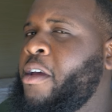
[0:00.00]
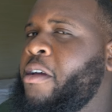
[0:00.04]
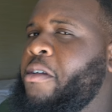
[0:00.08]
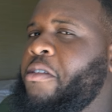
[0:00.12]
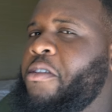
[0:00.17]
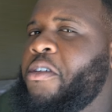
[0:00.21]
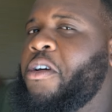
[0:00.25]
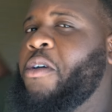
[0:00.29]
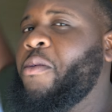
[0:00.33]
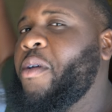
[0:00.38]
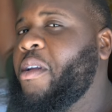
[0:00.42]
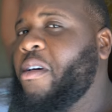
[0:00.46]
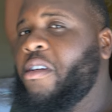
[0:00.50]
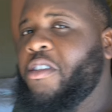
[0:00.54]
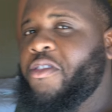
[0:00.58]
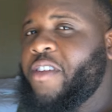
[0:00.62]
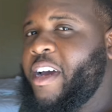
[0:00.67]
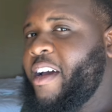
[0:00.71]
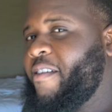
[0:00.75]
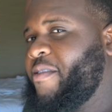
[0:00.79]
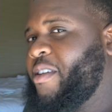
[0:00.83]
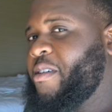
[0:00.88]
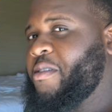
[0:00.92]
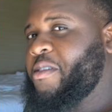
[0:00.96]
No, we don't
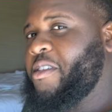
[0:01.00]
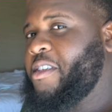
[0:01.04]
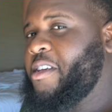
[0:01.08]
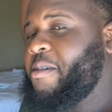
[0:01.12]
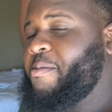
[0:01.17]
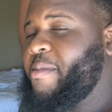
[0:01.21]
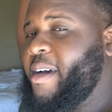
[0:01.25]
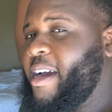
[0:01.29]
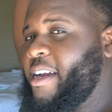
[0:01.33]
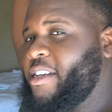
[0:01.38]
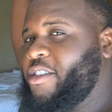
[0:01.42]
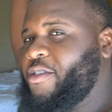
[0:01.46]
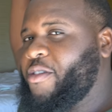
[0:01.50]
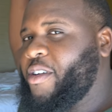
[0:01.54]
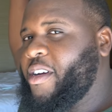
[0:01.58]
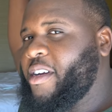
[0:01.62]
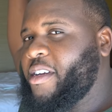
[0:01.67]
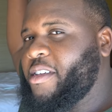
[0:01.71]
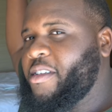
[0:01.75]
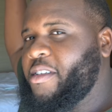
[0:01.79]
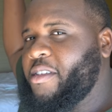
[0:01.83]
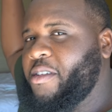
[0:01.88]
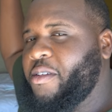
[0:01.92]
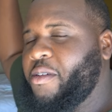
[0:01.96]
drive no
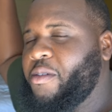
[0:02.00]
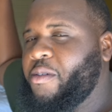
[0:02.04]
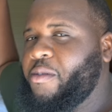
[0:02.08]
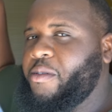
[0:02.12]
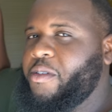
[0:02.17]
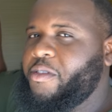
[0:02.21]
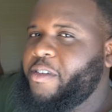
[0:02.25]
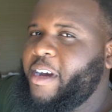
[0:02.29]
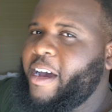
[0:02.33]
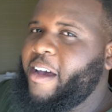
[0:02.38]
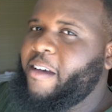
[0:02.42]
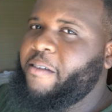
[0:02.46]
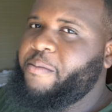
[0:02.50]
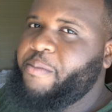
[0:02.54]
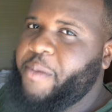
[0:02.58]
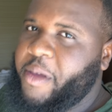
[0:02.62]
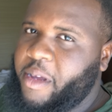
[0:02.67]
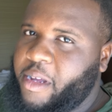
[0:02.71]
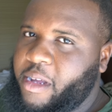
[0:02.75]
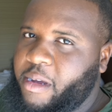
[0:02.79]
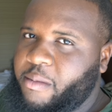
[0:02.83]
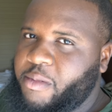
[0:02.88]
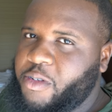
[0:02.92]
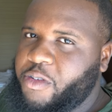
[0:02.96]
semi-trucks. We drive pickup